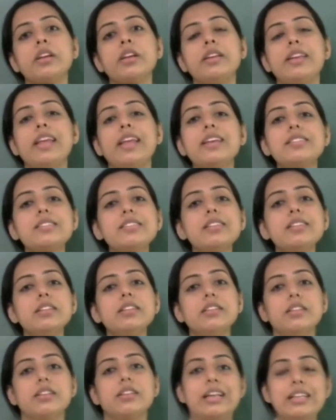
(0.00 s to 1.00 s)
Next
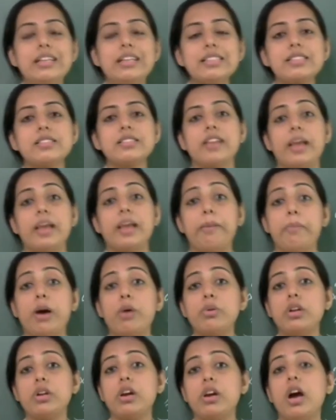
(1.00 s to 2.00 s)
is about